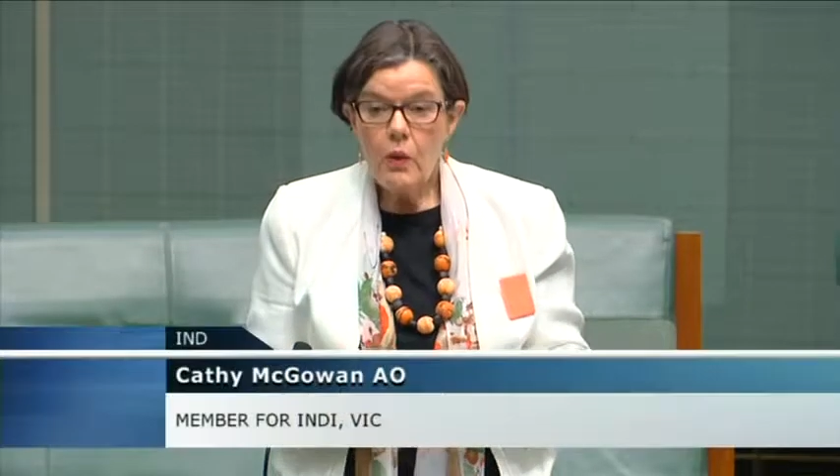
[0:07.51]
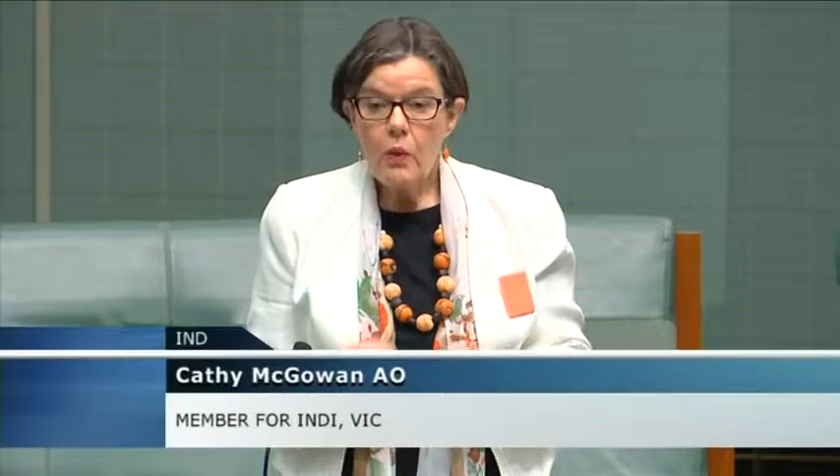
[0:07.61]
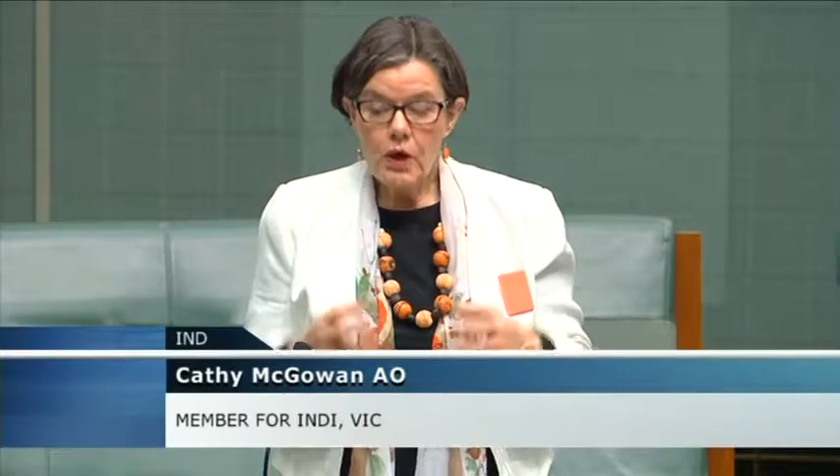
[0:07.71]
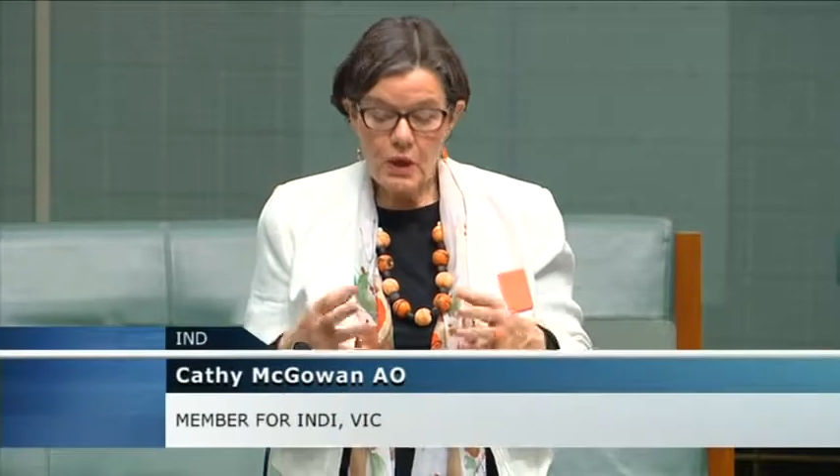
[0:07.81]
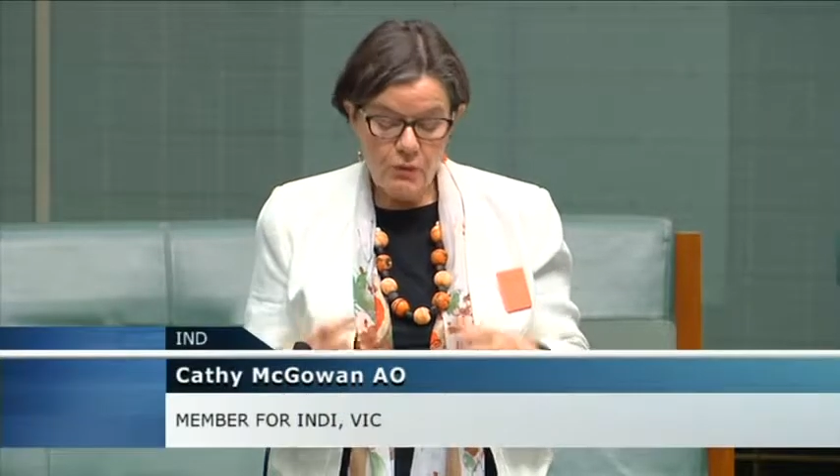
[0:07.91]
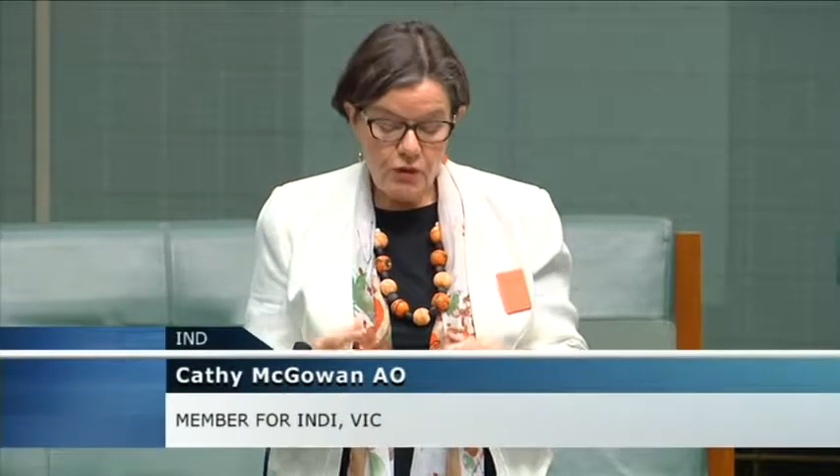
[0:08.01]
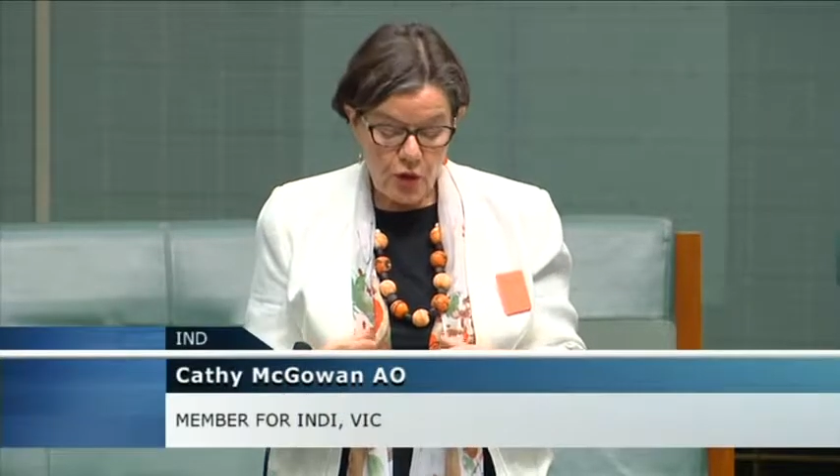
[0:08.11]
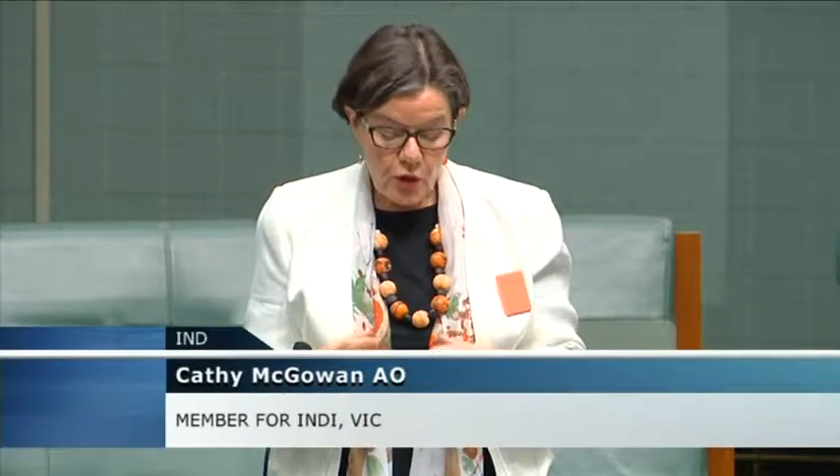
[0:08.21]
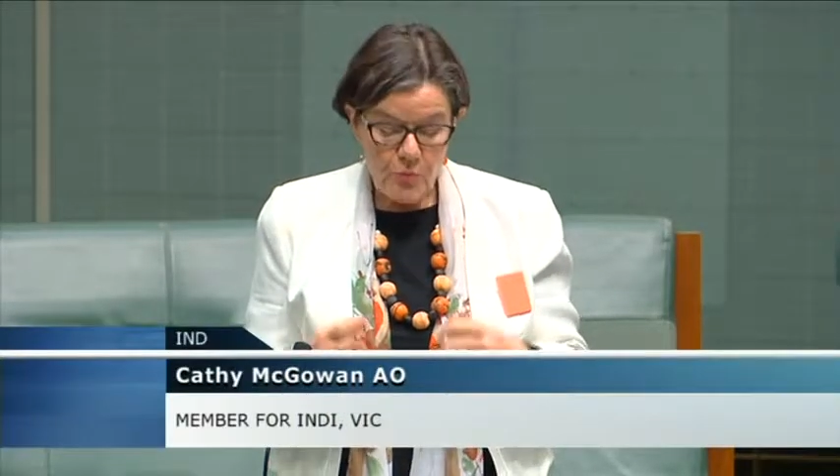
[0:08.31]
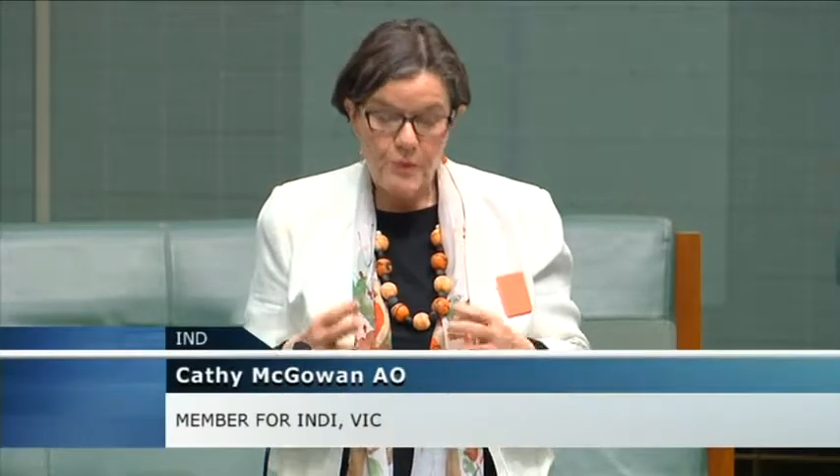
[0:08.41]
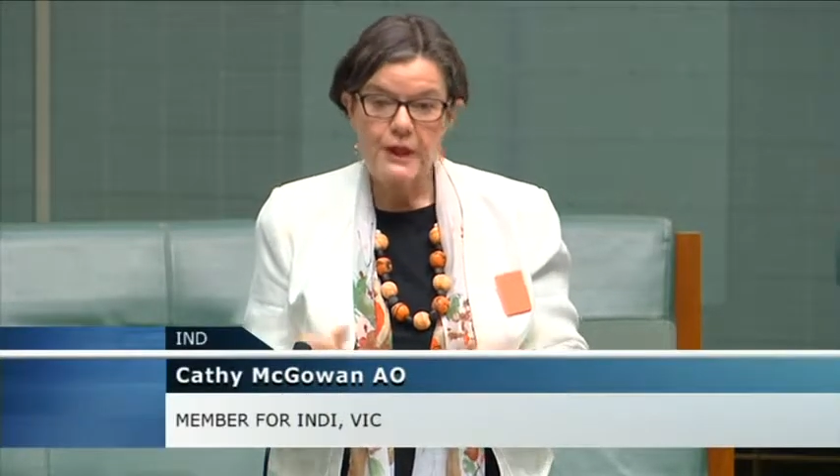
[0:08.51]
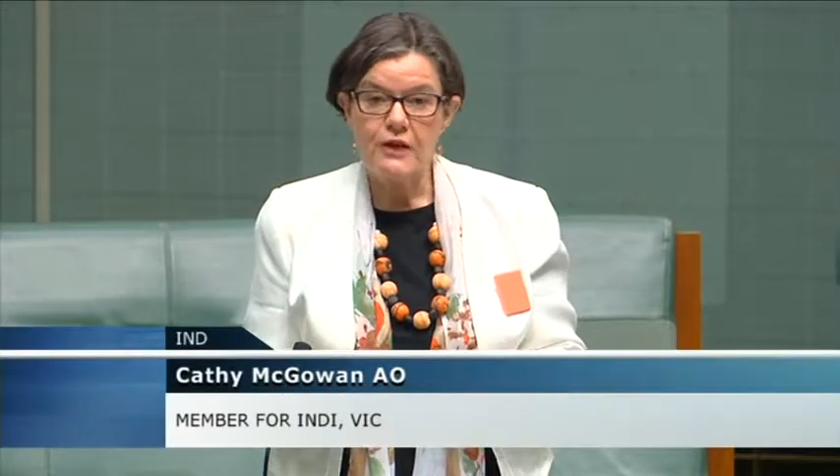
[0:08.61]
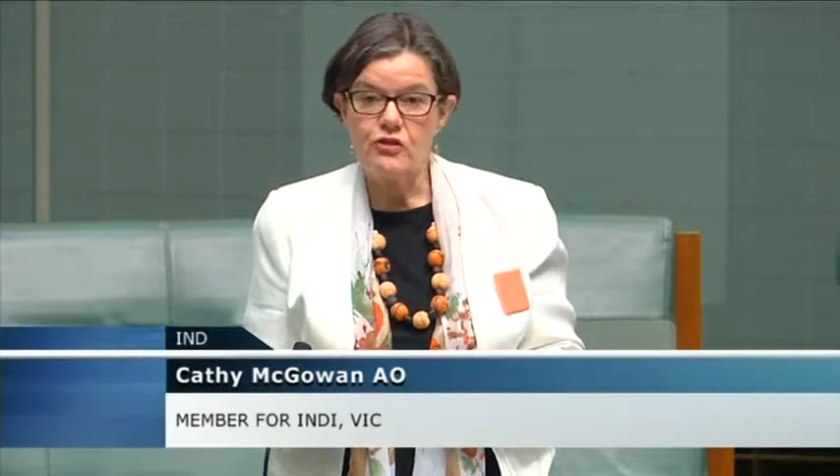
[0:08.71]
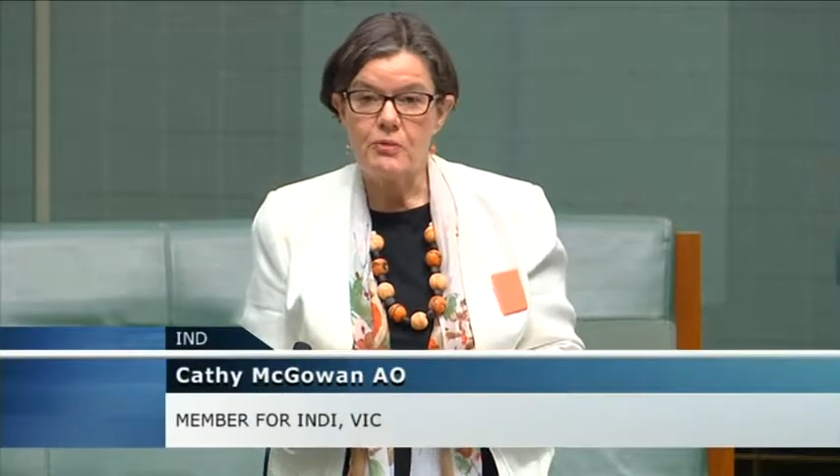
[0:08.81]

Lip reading: What I'm so pleased